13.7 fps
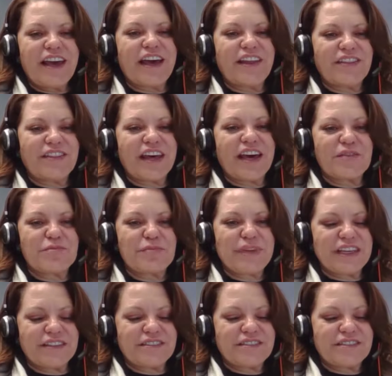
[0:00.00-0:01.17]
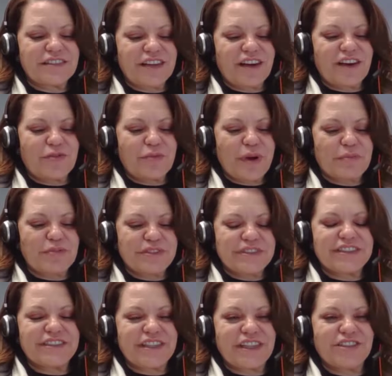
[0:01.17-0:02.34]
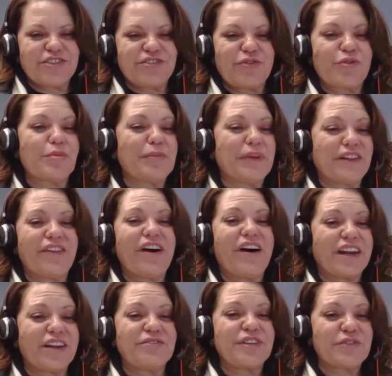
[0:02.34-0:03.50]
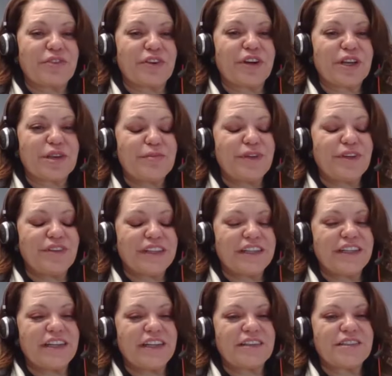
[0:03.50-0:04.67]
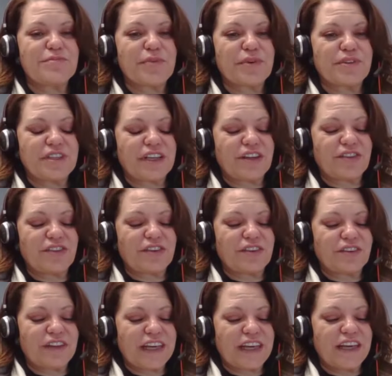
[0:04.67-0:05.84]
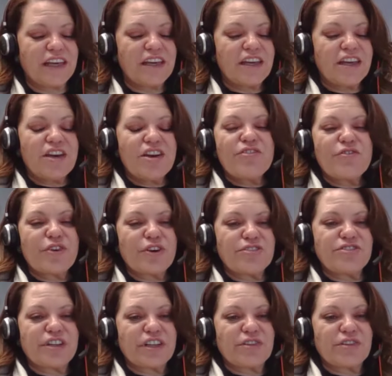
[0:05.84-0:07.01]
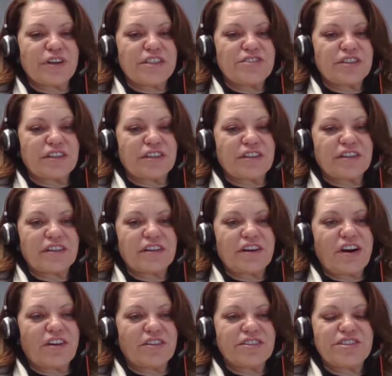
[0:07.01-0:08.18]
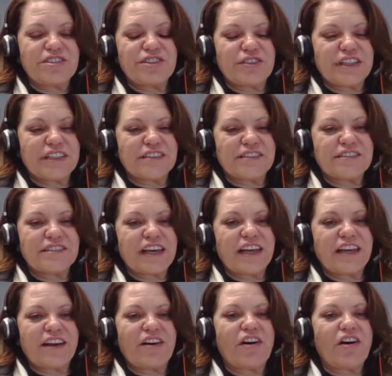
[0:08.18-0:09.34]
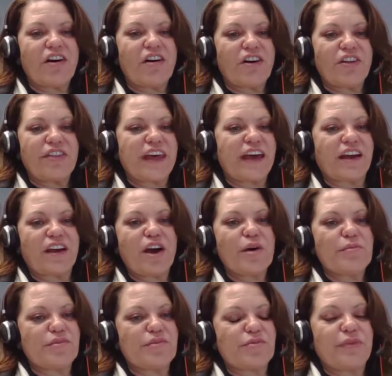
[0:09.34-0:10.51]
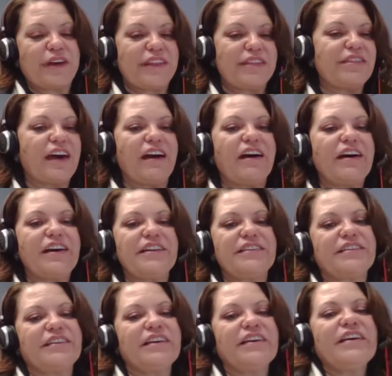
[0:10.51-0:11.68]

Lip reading: And that means a representation from a lot of different communities, particularly first generation college students, and all that comes with that.